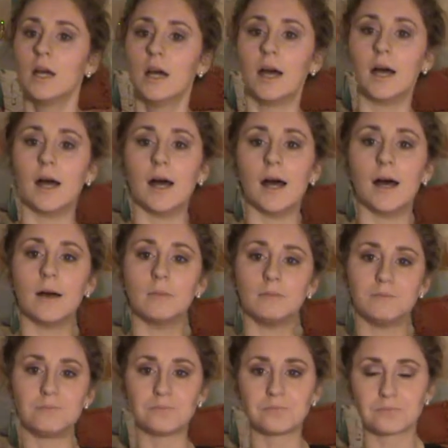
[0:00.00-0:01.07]

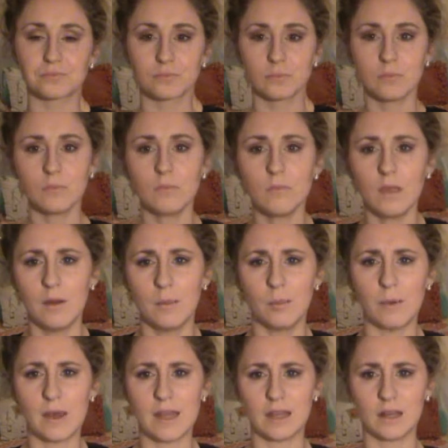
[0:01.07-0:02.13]
a
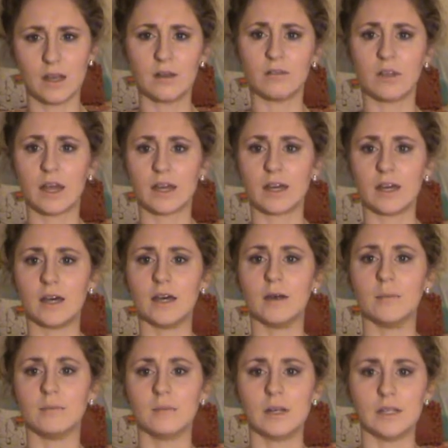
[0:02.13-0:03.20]
bit of like
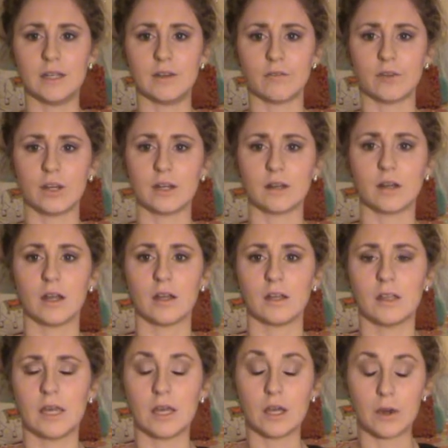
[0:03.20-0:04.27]
a different kind of
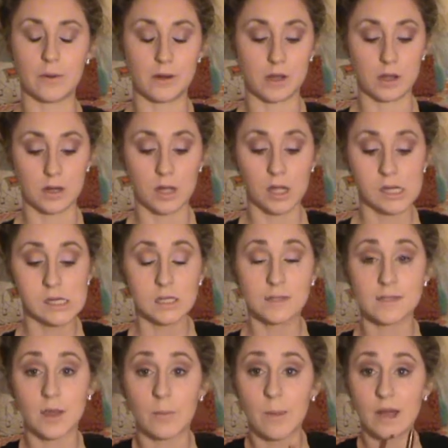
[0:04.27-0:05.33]
thing going on.
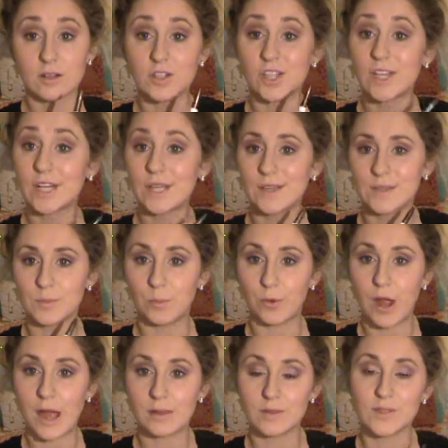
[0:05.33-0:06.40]
So I'm actually going to use
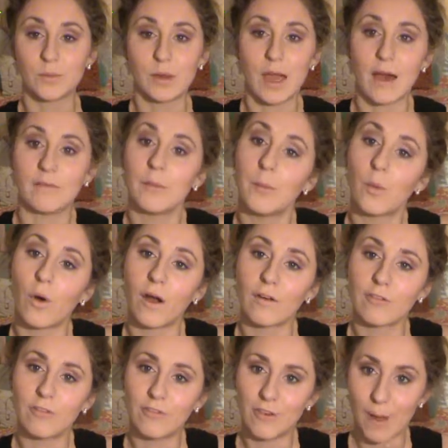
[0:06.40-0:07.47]
brown so we have a more
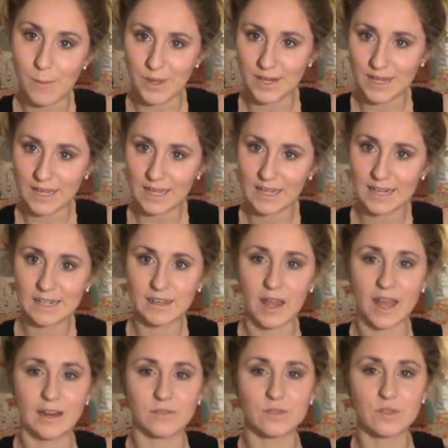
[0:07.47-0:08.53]
feminine,
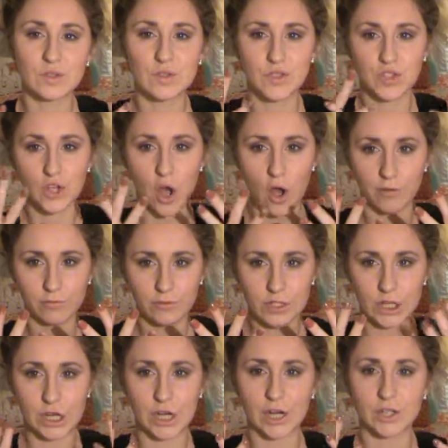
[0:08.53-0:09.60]
kind of
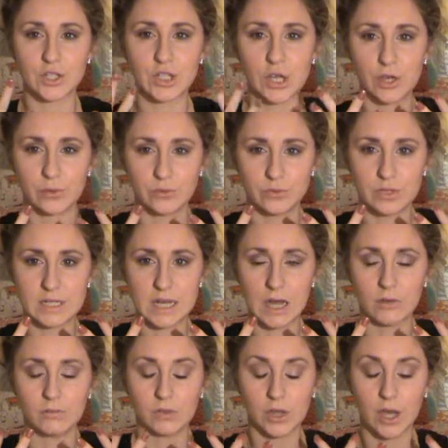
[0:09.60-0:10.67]
softer, toned
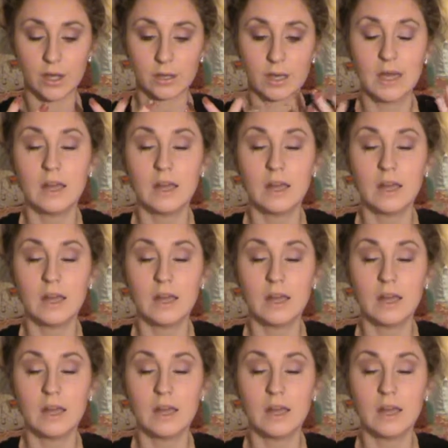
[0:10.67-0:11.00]
down look